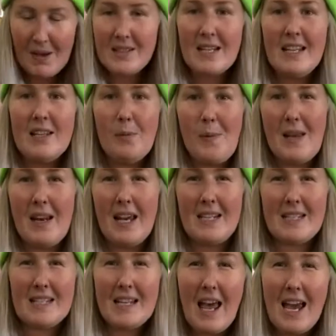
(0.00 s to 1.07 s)
a little bit like
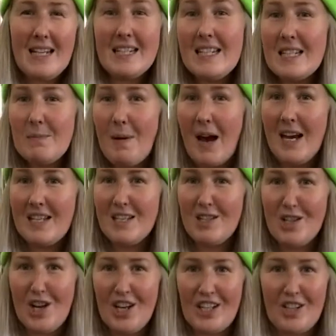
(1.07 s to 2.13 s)
slightly spiced
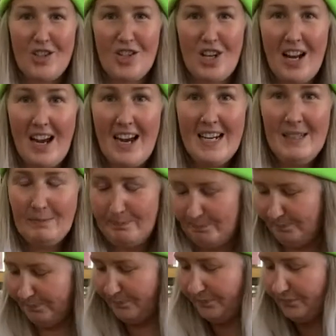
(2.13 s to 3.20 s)
Turkish delight,
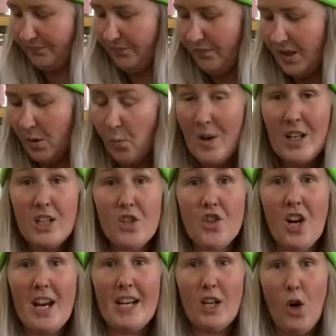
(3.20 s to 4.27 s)
and we're going to
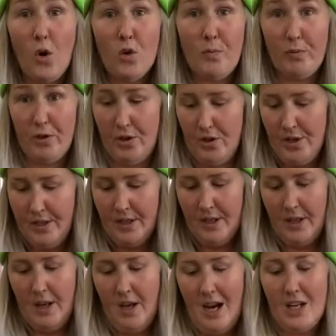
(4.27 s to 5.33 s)
try it cold brewed.
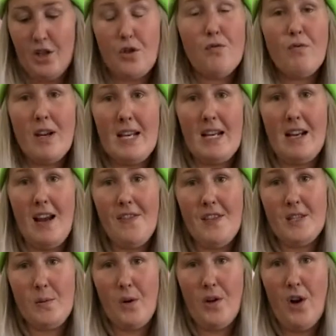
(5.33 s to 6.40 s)
I do really like
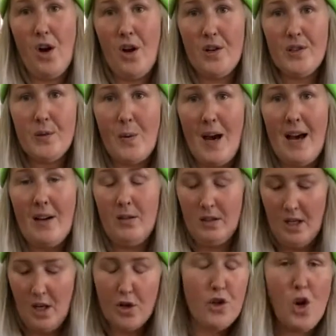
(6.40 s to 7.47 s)
this one hot as
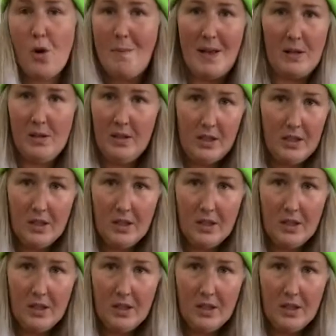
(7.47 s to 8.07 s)
well, no milk,